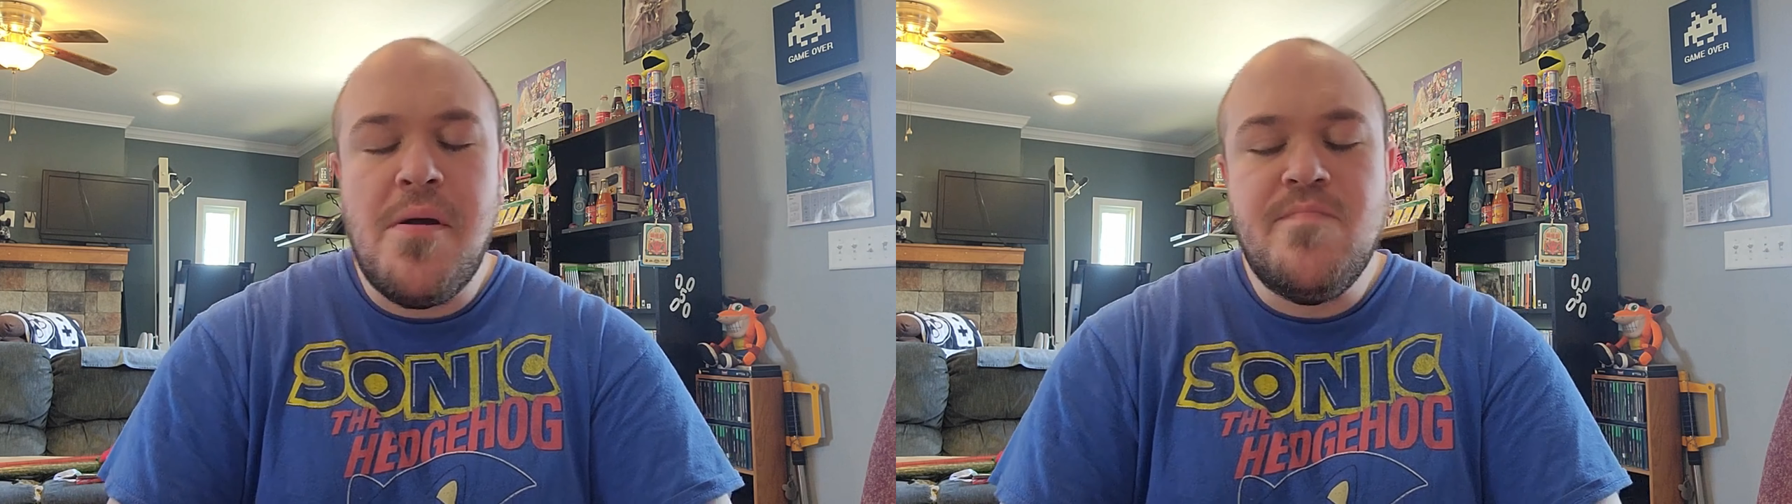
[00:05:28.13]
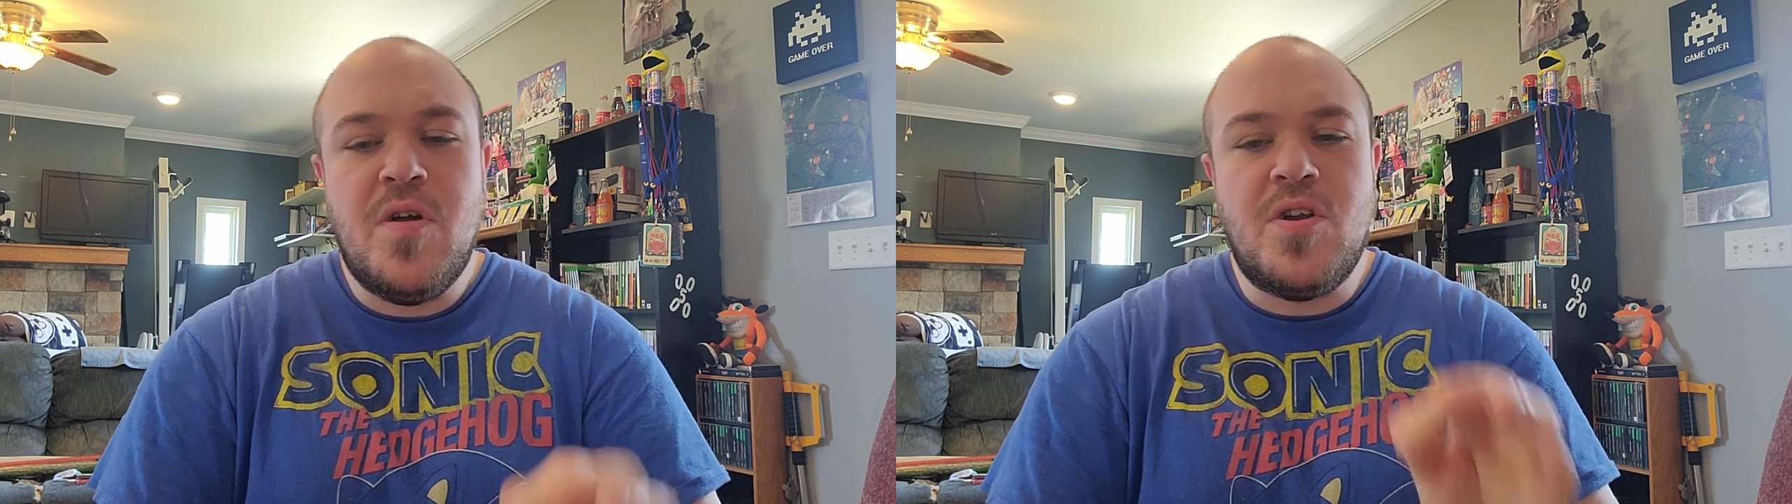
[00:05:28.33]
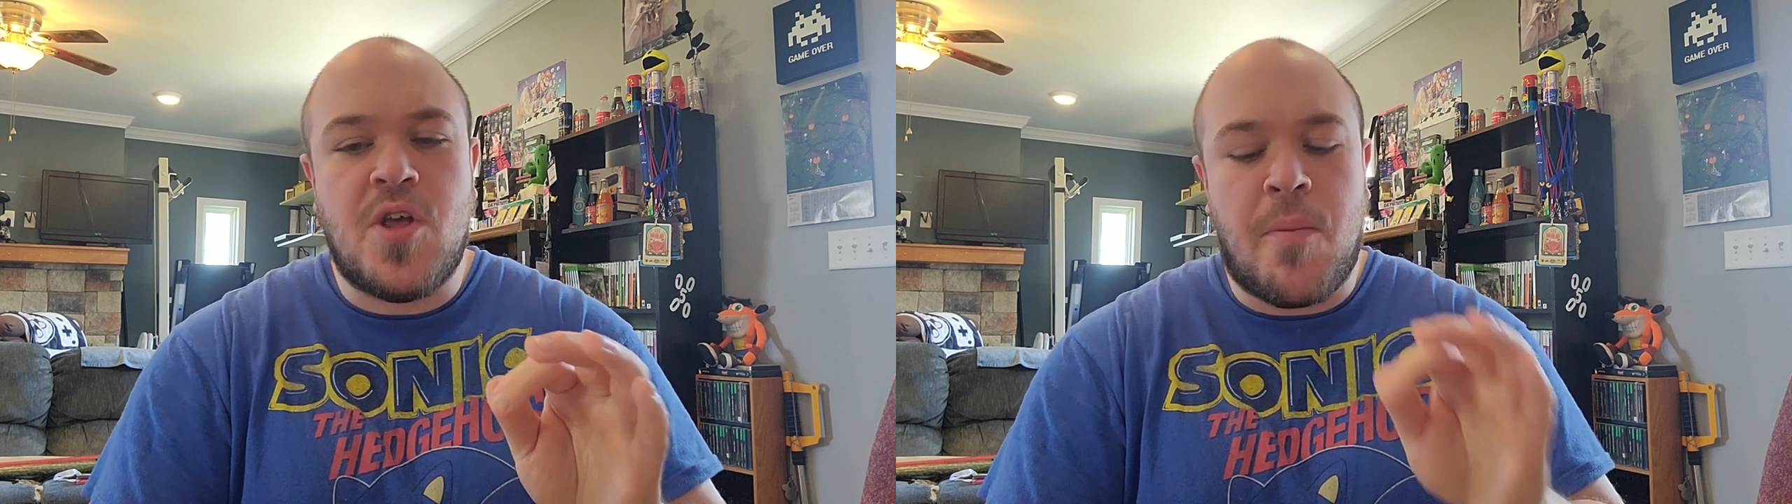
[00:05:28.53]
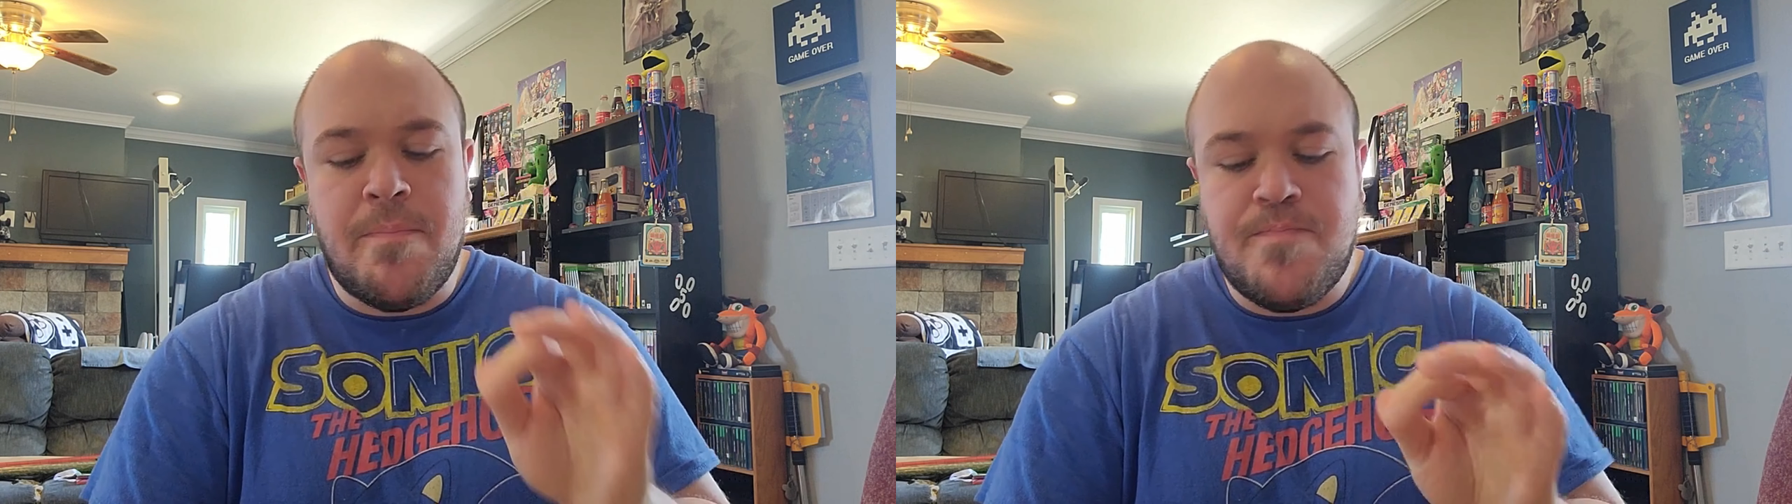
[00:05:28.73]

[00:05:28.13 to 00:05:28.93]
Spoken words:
It's there.